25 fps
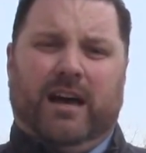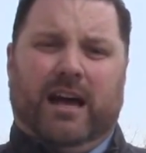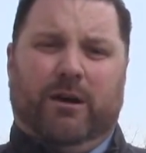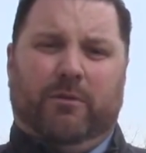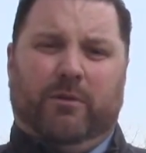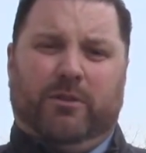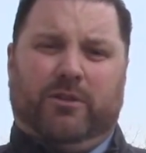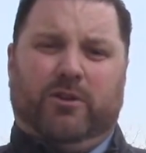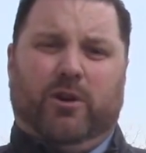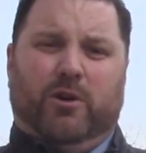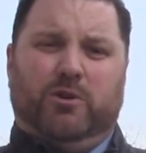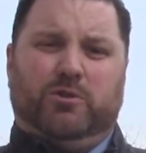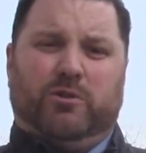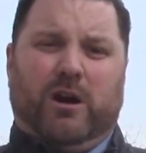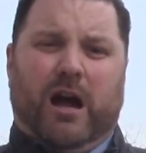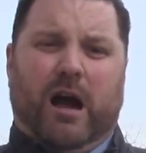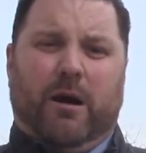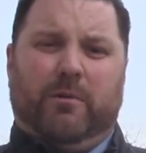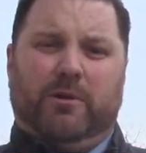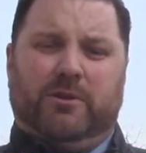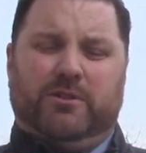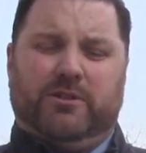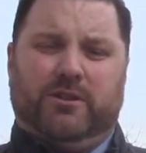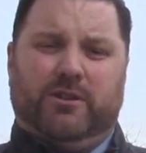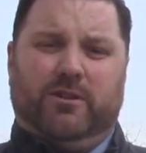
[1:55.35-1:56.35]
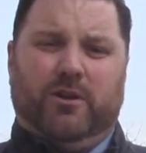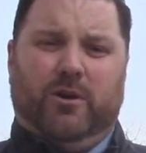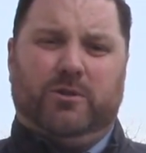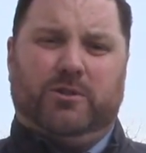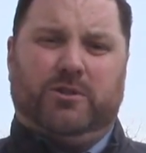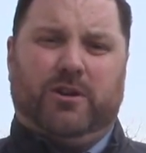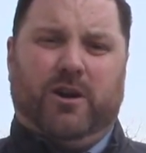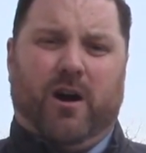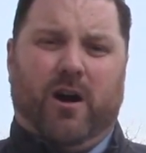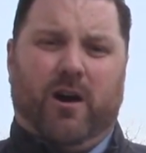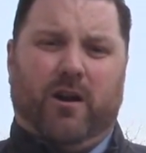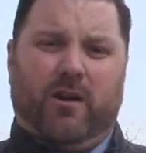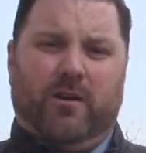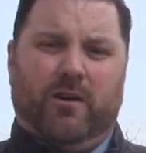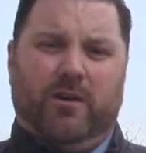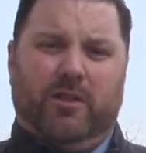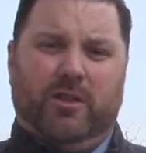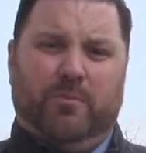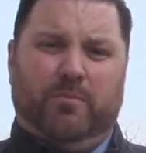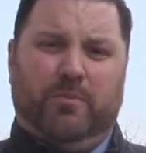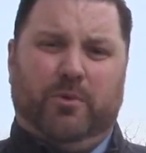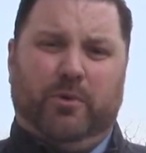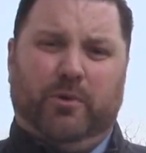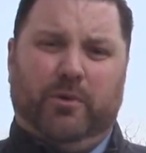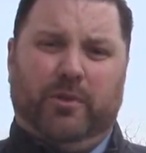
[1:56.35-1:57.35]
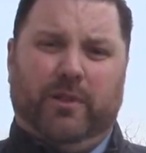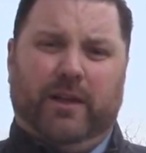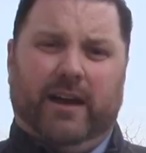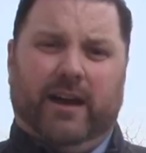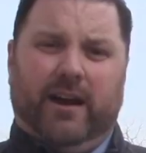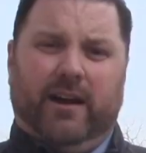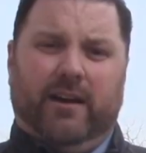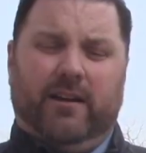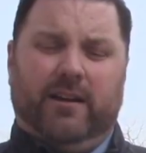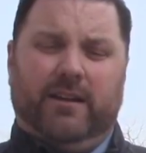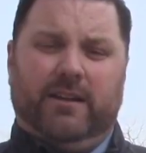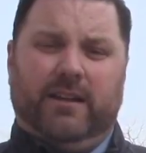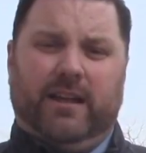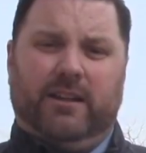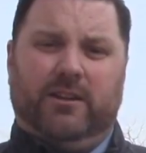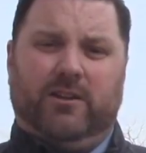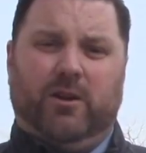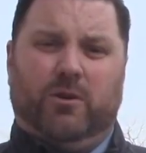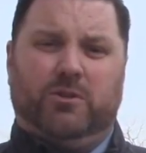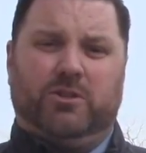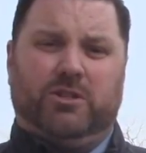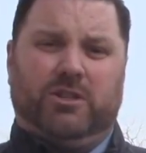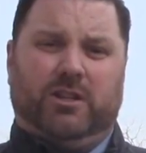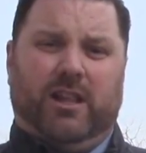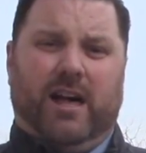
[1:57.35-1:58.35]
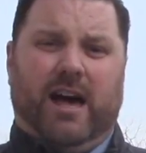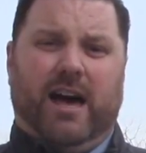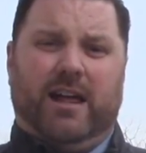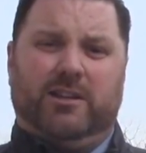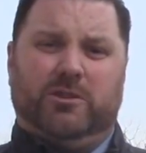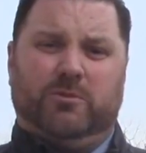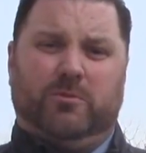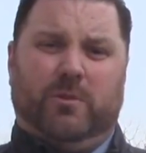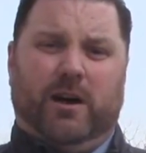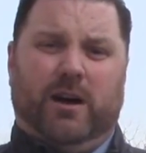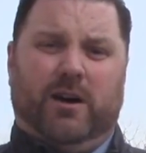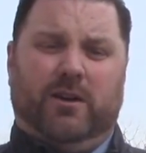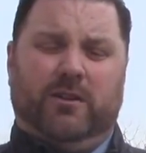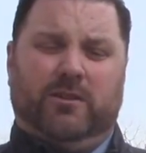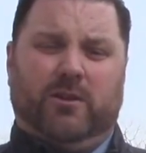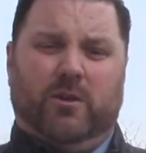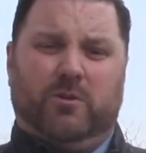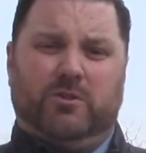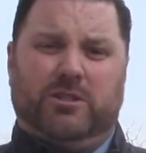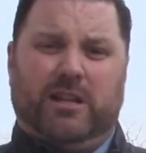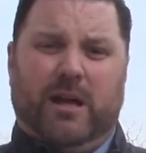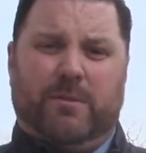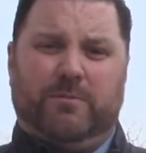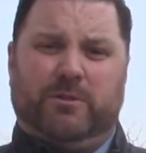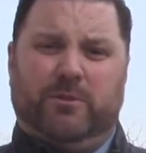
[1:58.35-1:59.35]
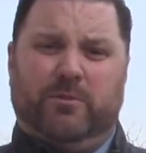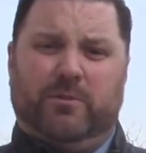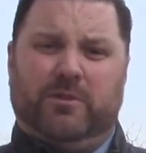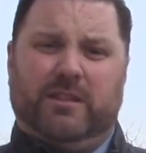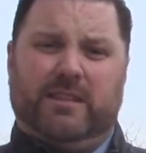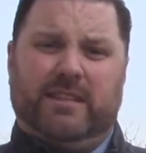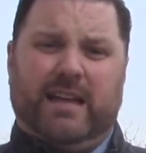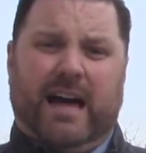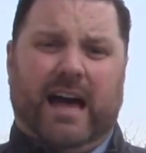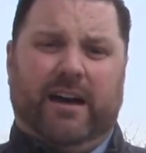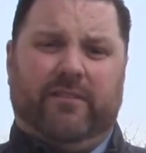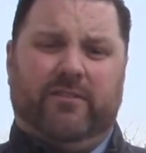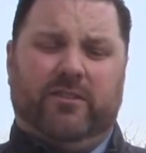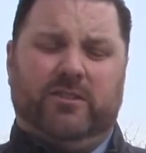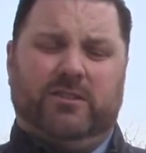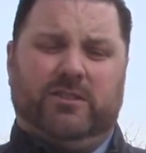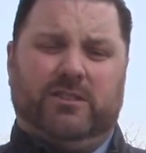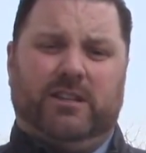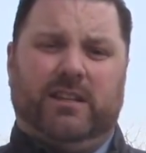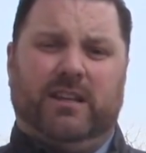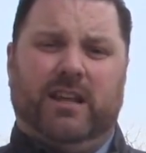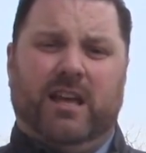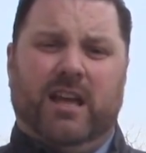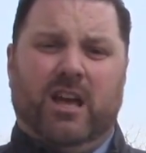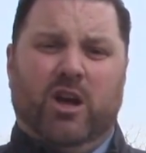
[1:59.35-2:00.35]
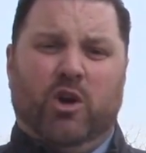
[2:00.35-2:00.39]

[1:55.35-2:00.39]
with Coach Roberts and Coach Carter in the pool there, and Coach Shalat as well, and Coach Dempsey with the divers, and